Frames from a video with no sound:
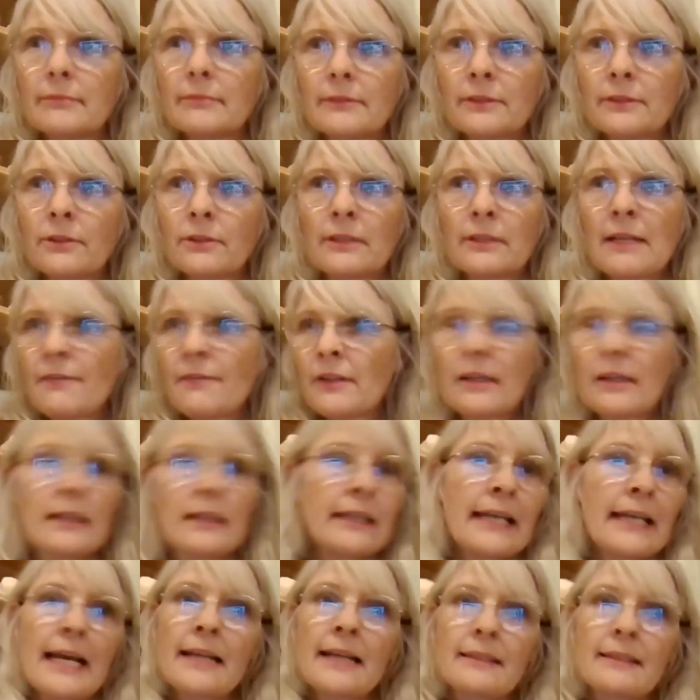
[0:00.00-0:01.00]
You're never going
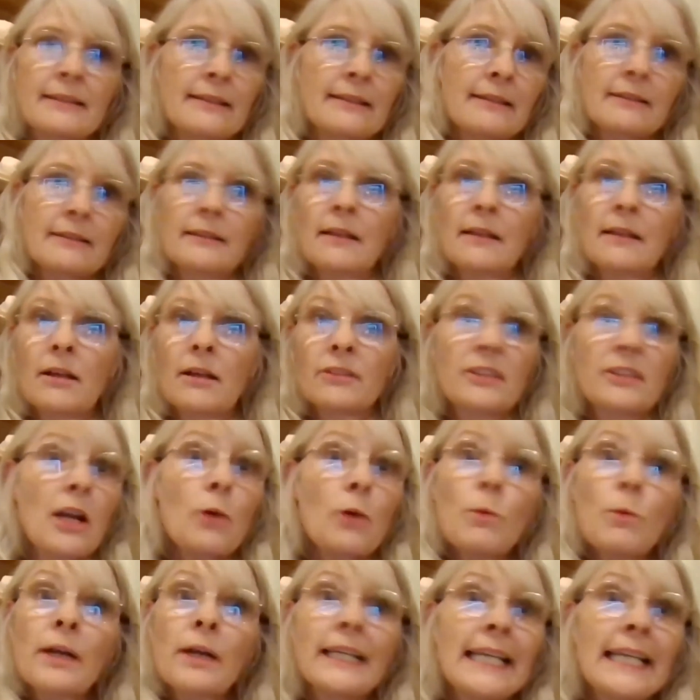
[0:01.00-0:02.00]
to get into this class.
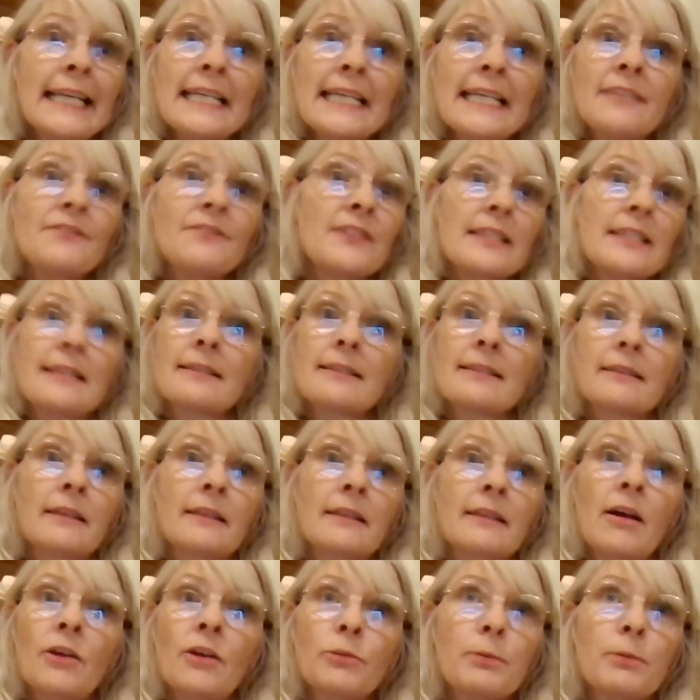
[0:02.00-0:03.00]
No one leaves this
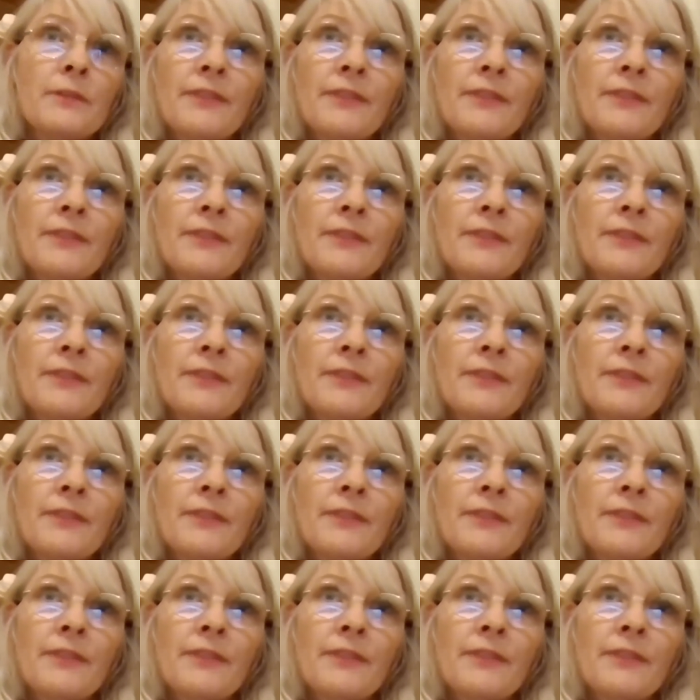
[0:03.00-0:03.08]
class.